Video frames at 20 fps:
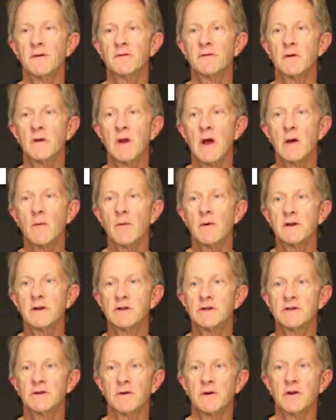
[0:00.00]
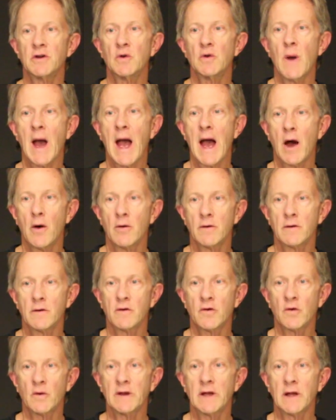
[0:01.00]
So now I want to show you how to
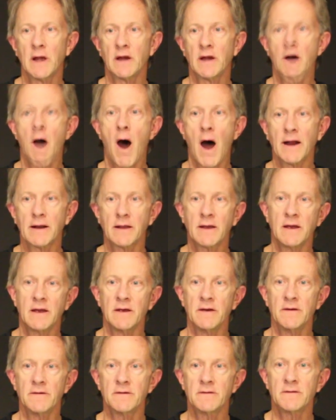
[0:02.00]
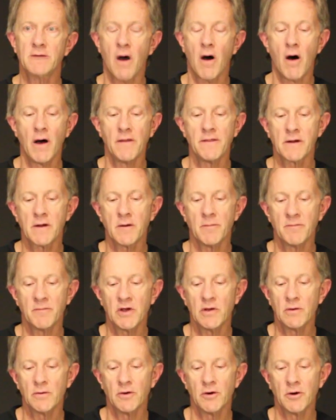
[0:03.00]
create hotkeys on the
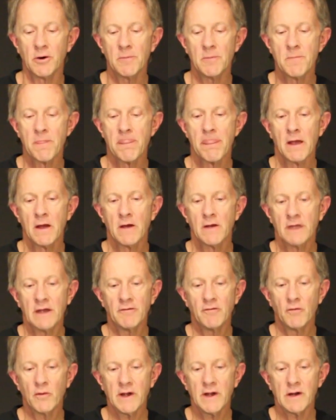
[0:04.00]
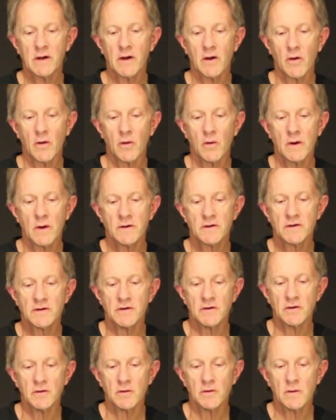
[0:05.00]
computer. If we go
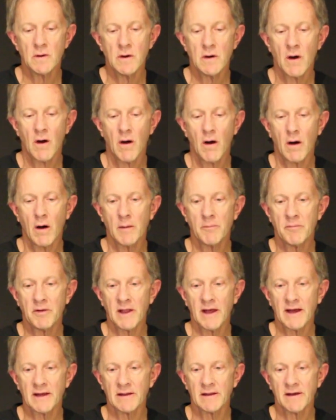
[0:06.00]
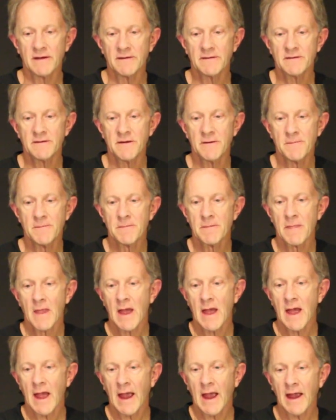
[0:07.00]
to our playlist
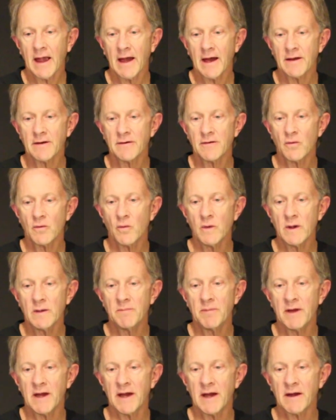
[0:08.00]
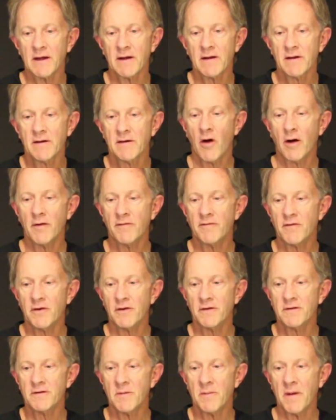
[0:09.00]
and we pick our
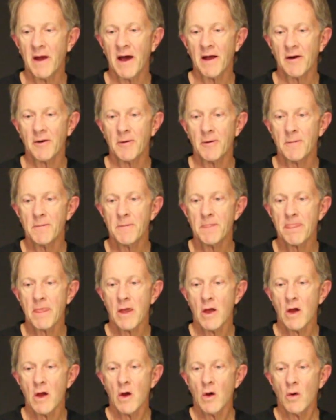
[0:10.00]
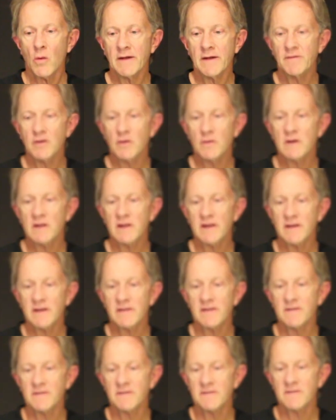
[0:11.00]
first pattern, if you click
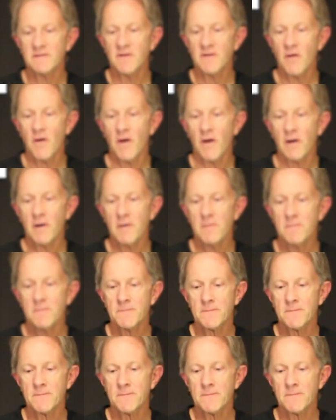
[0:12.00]
this star,